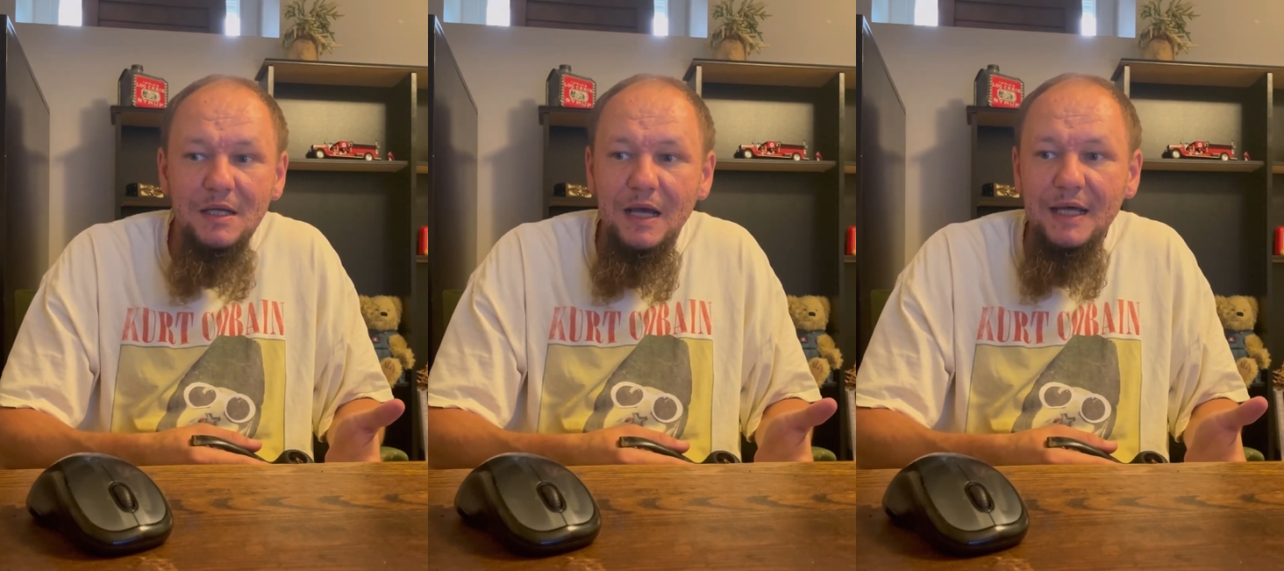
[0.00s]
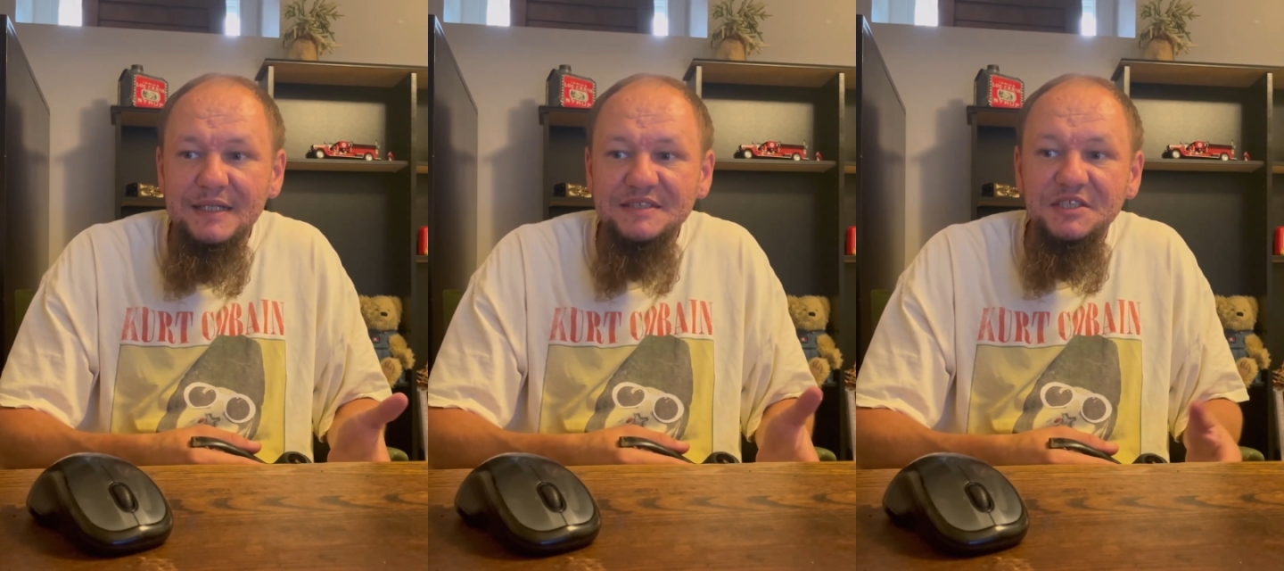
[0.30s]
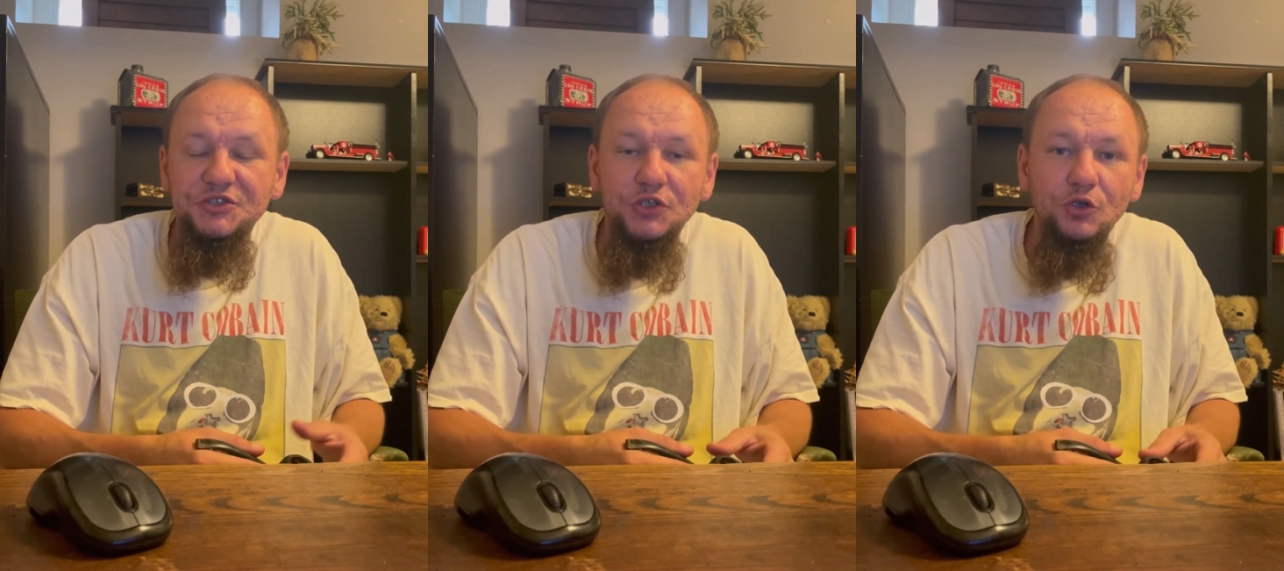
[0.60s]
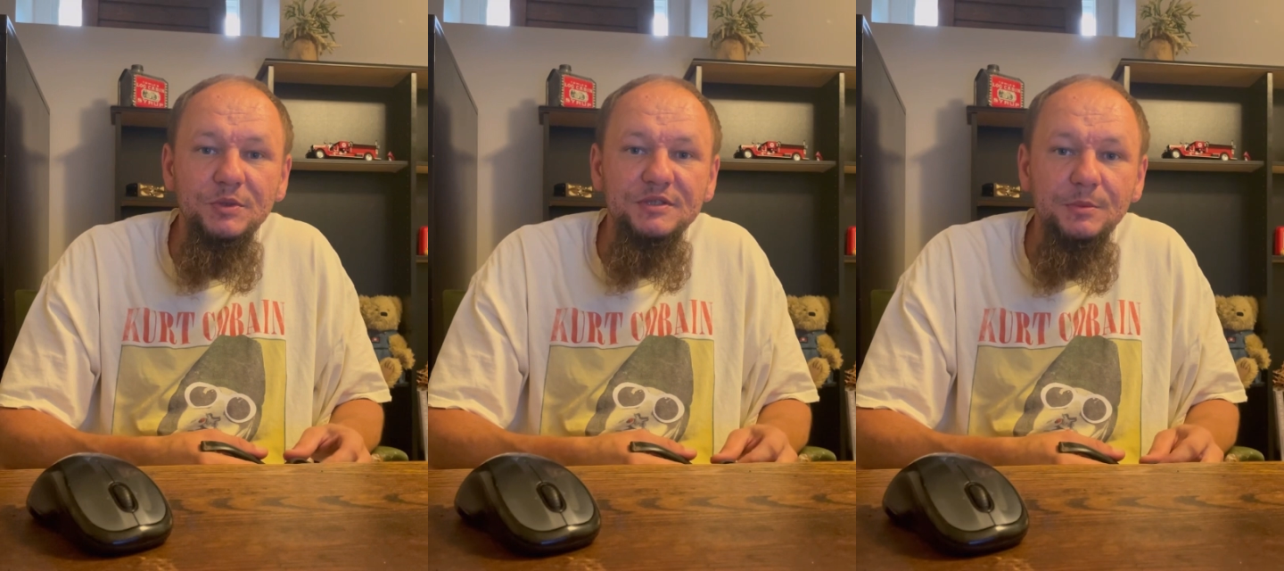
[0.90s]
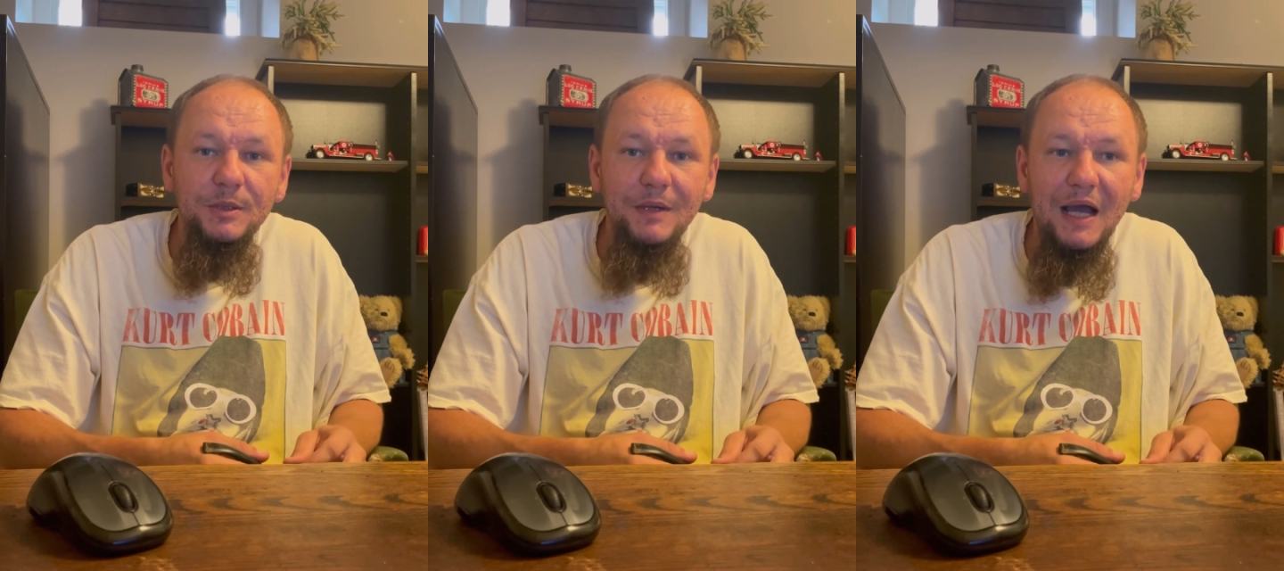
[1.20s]
That's disturbing to
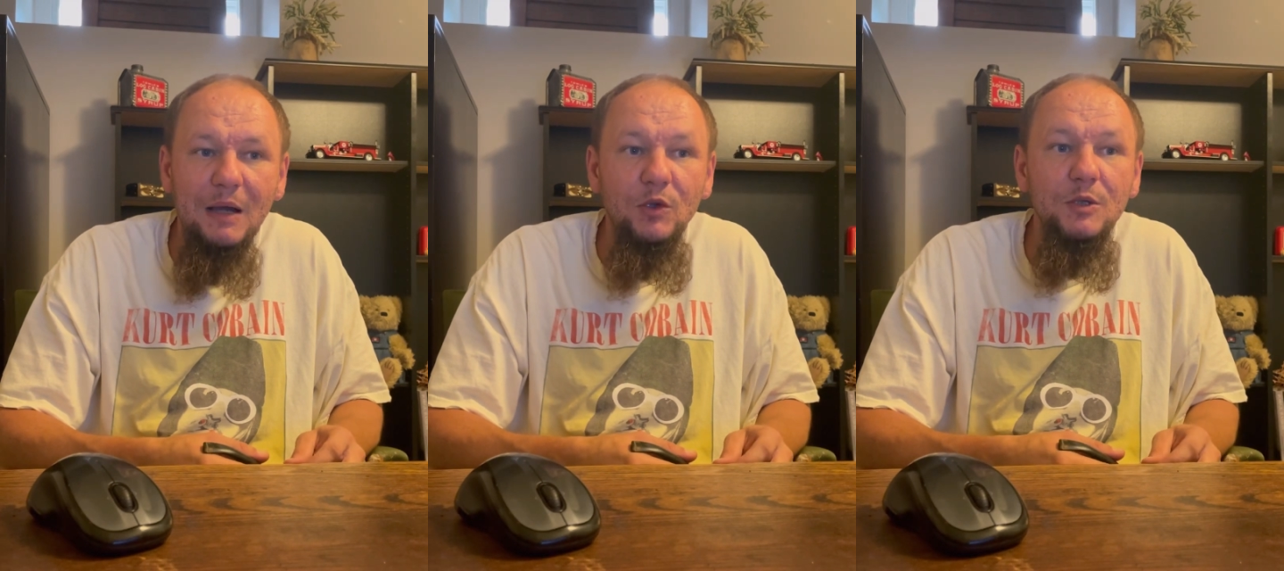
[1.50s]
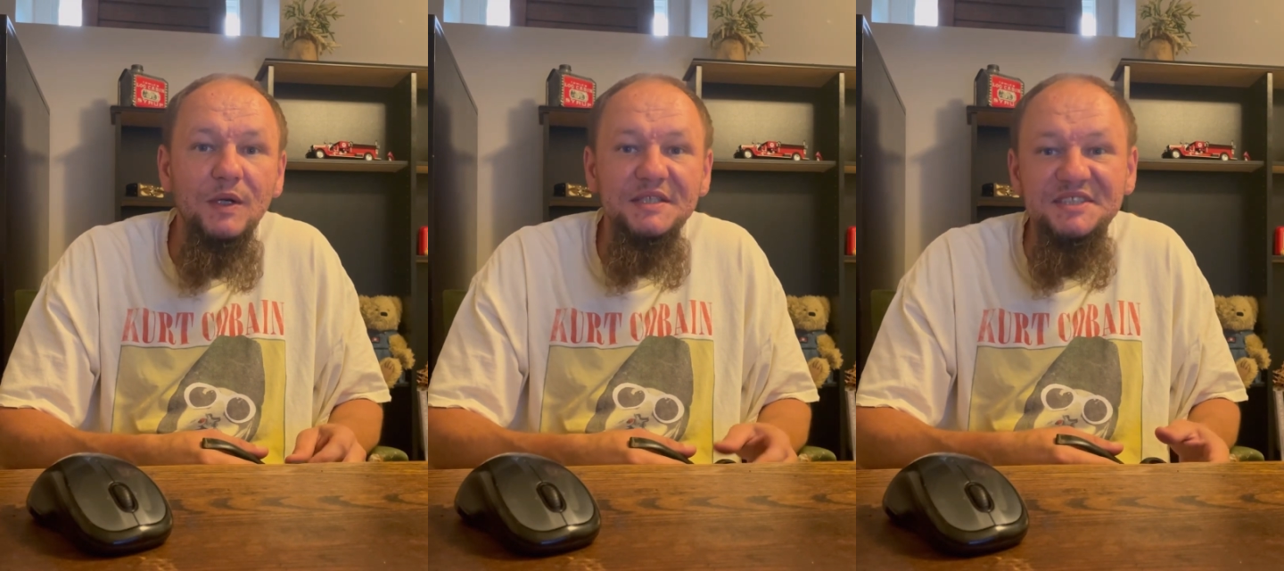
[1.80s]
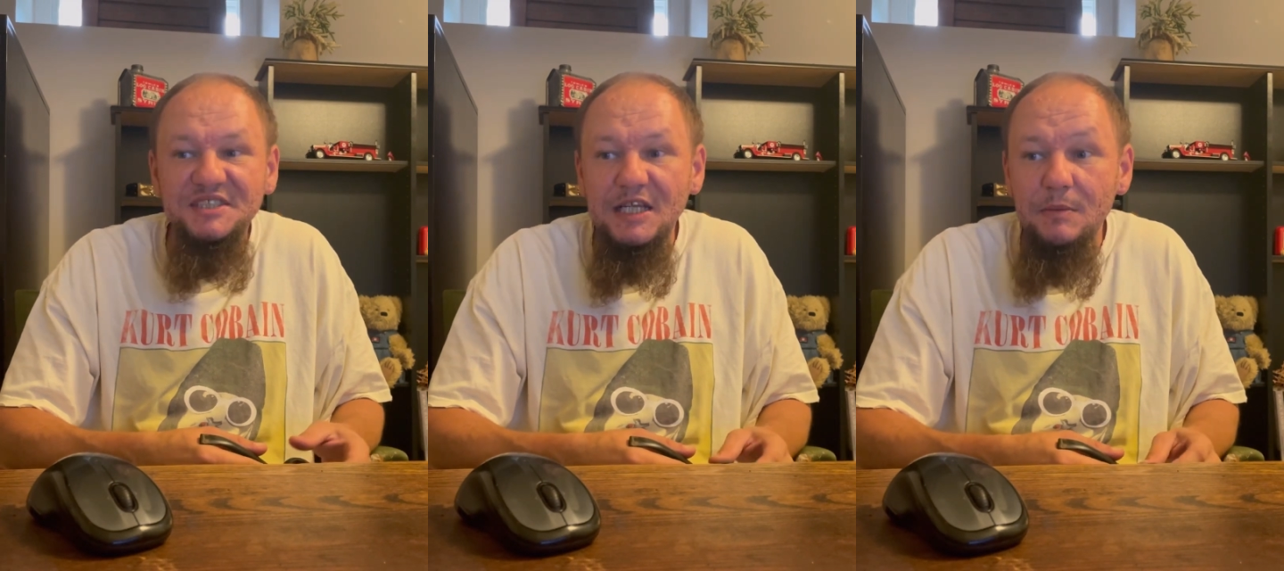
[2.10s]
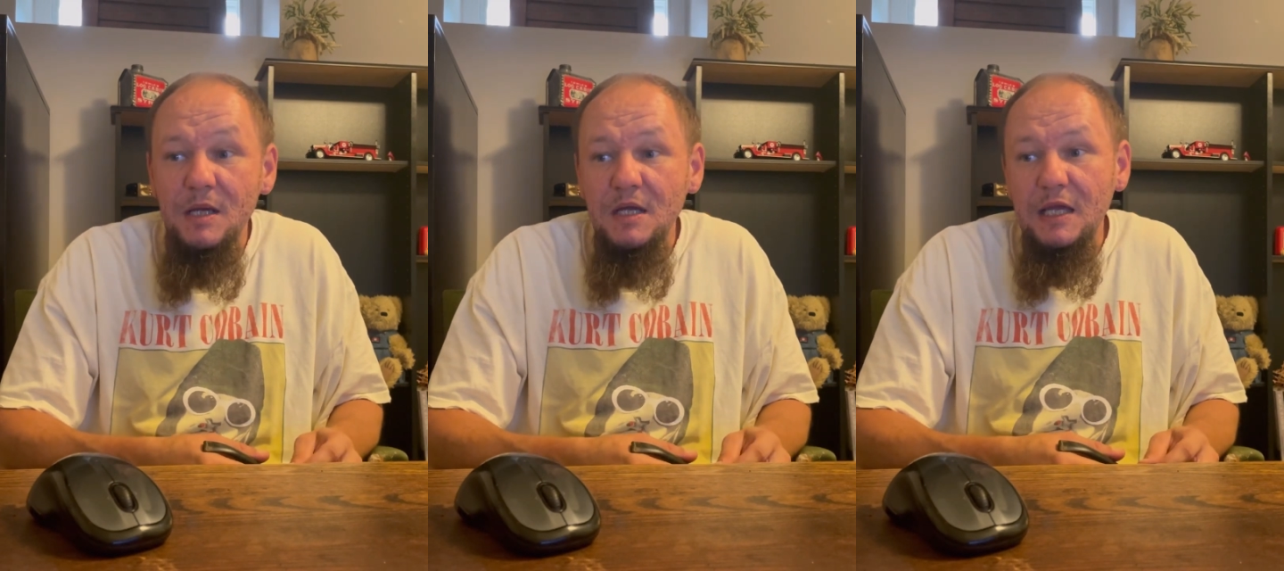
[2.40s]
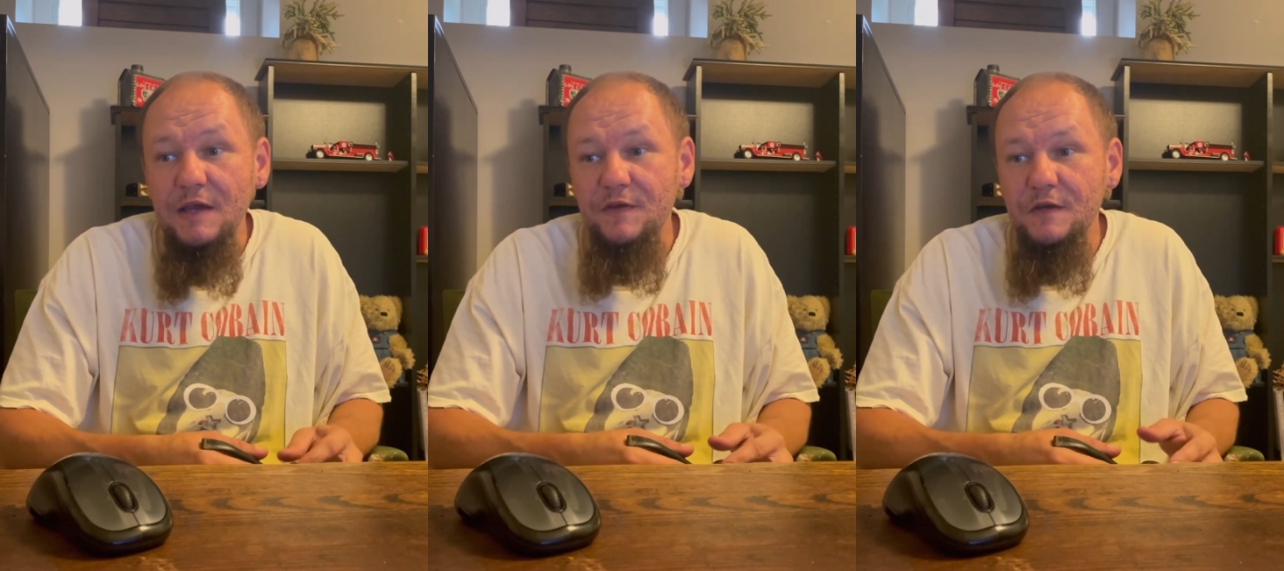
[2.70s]
me, man. I wouldn't want to see him
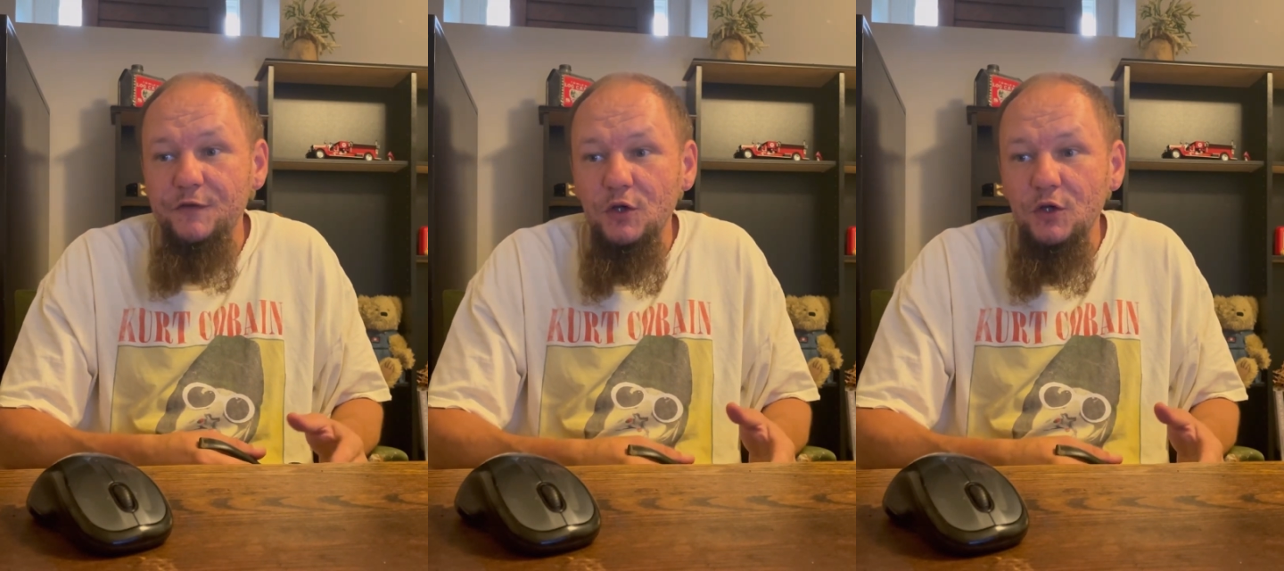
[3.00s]
even if,